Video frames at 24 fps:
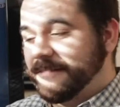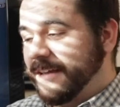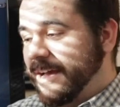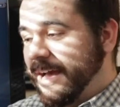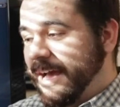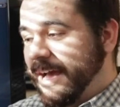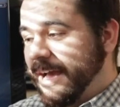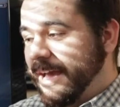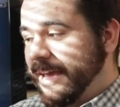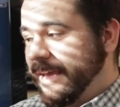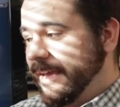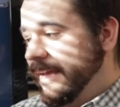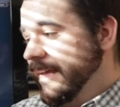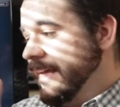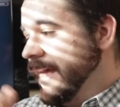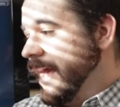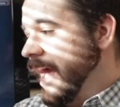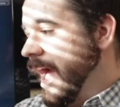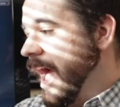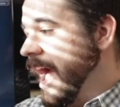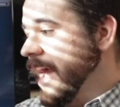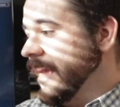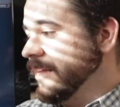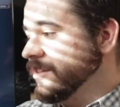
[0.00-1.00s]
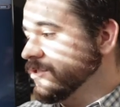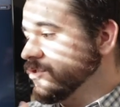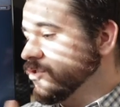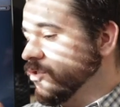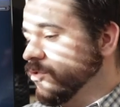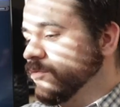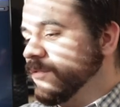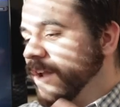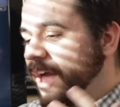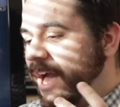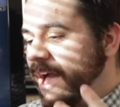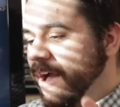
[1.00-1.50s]
I I
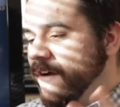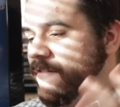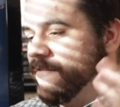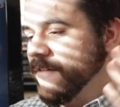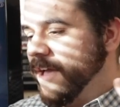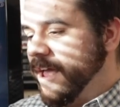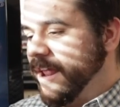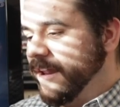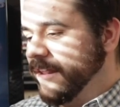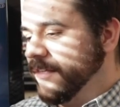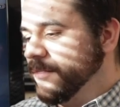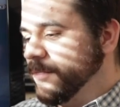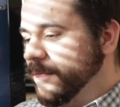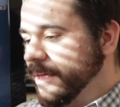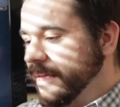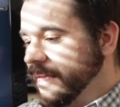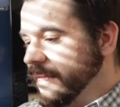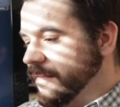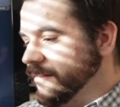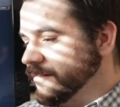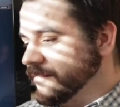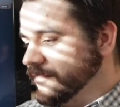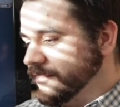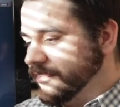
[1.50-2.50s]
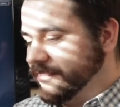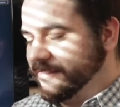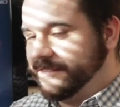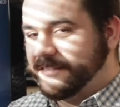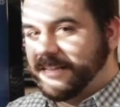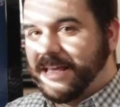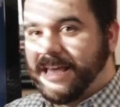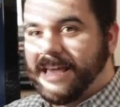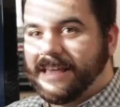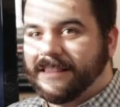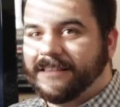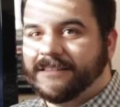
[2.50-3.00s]
don't have anything else to say.